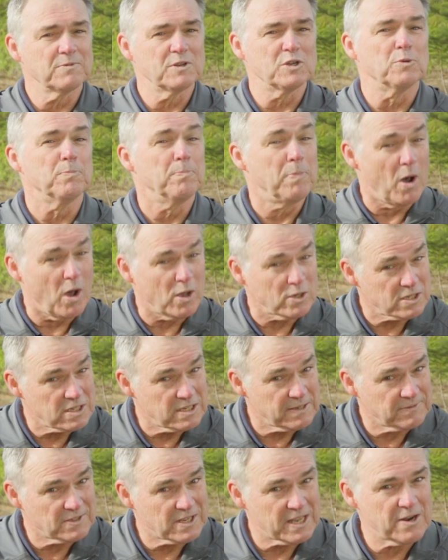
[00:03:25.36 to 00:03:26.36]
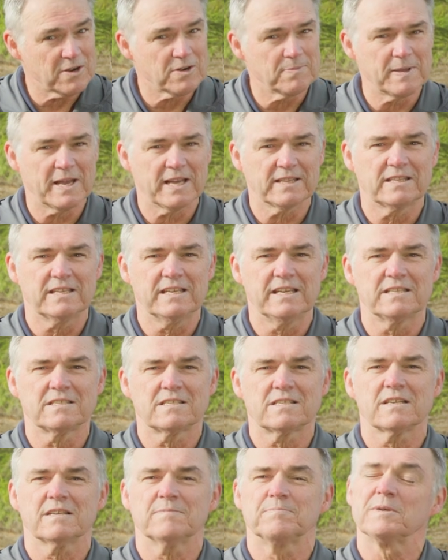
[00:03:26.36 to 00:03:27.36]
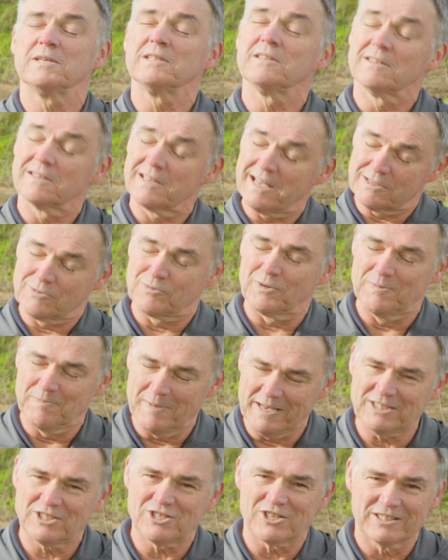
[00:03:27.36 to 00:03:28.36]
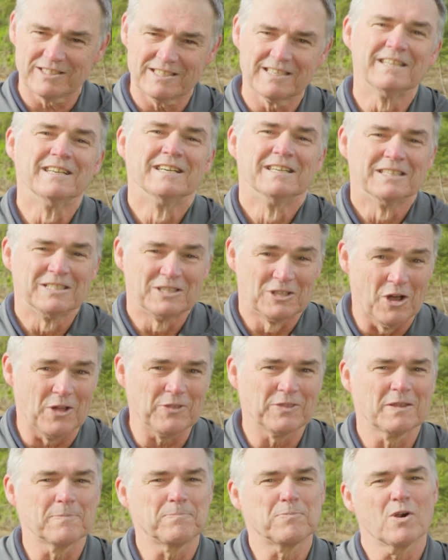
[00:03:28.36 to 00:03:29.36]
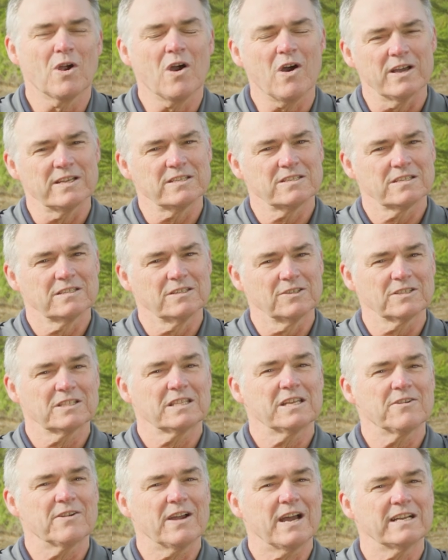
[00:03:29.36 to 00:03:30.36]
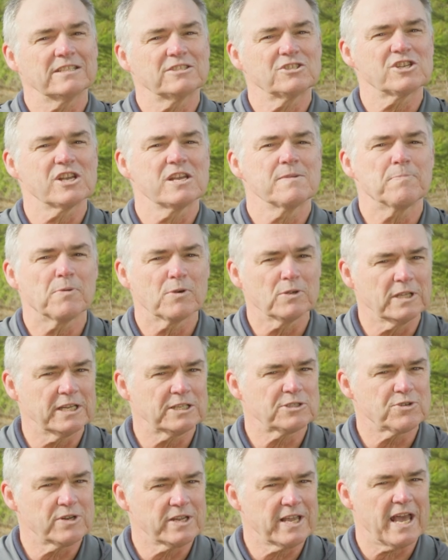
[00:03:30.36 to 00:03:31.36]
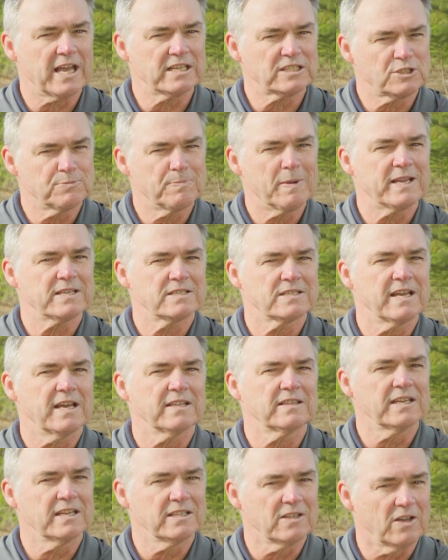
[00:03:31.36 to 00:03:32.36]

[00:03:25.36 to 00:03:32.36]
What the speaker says: real positives there about the Inster, but as we've mentioned, not the price. Look, there are cheaper electric hatchbacks out there